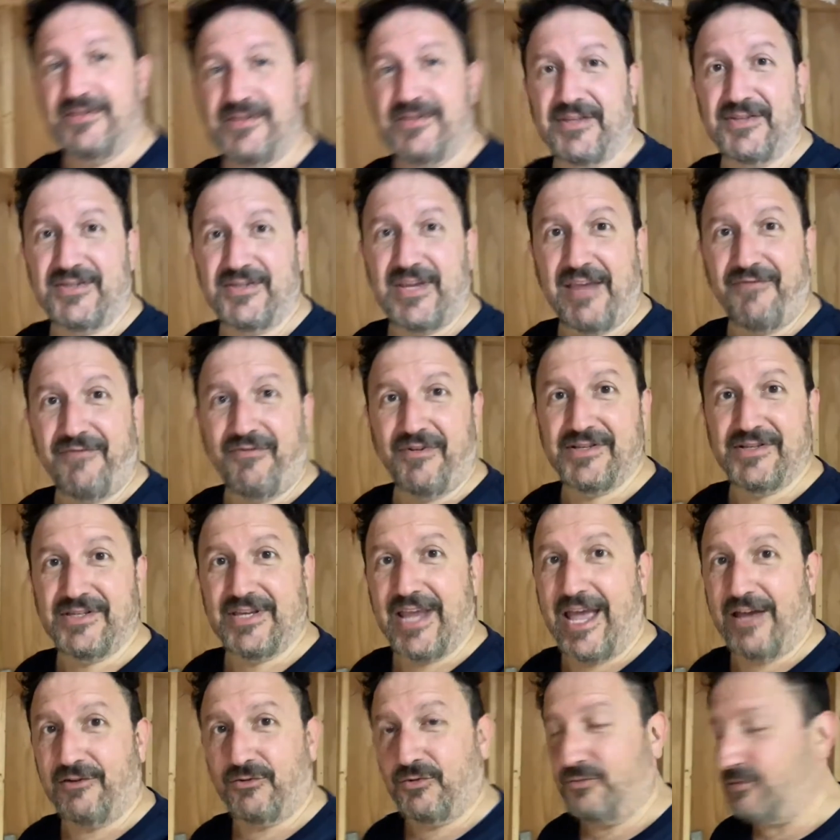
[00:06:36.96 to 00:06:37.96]
is the safe and
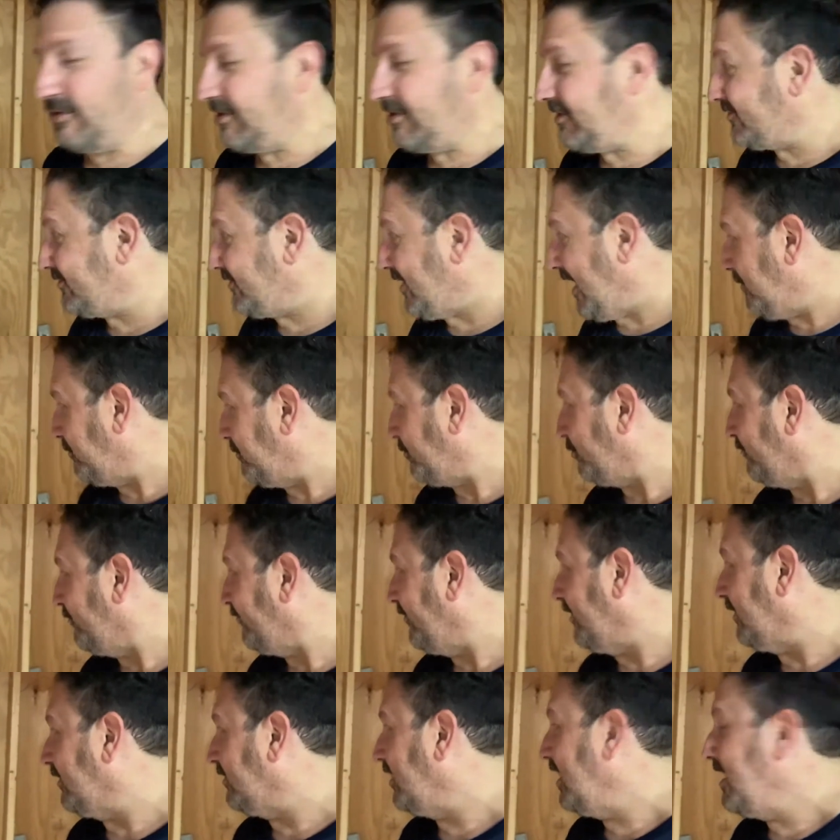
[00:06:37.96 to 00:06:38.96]

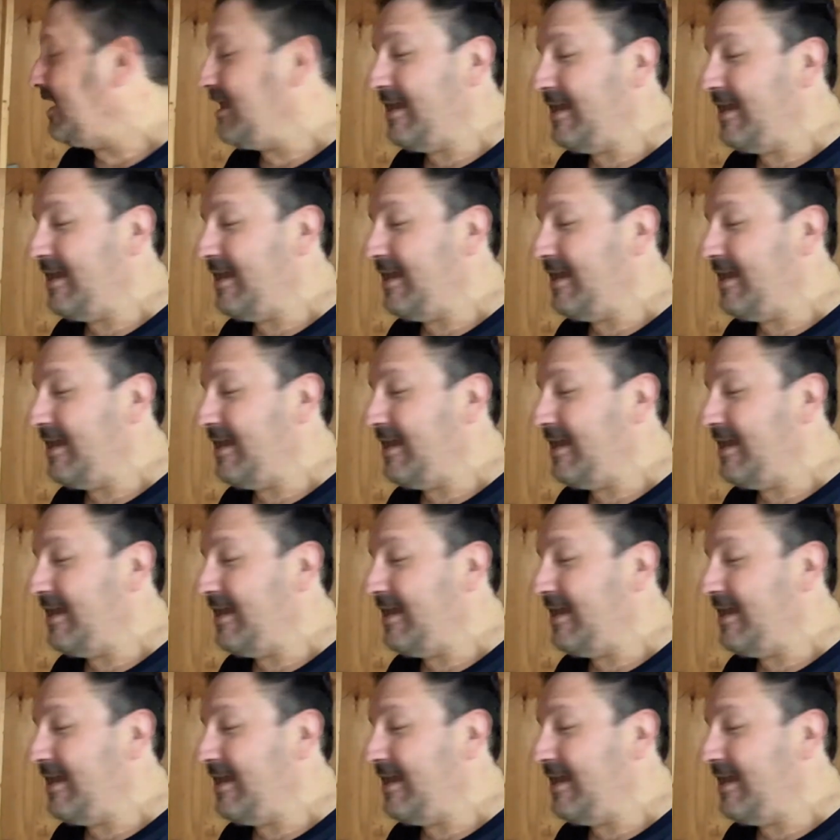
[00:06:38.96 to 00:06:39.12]
soundproofing